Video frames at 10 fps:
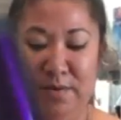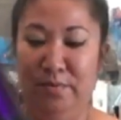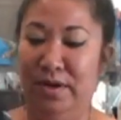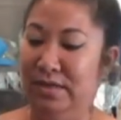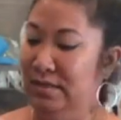
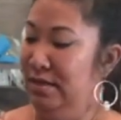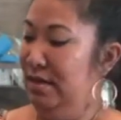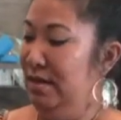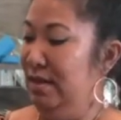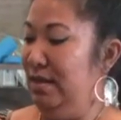press
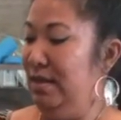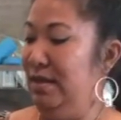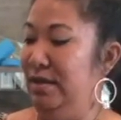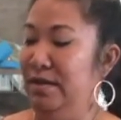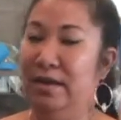
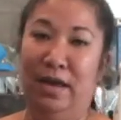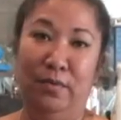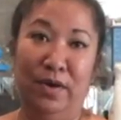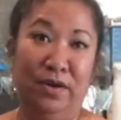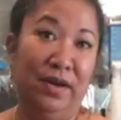the A1
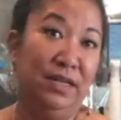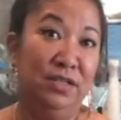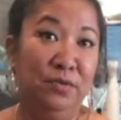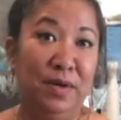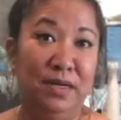or
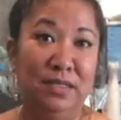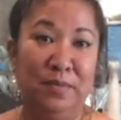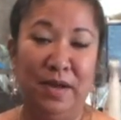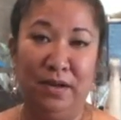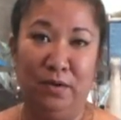A2 button,
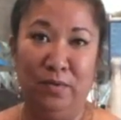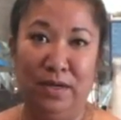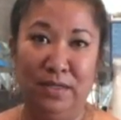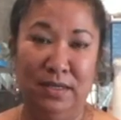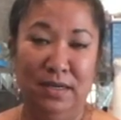depending on what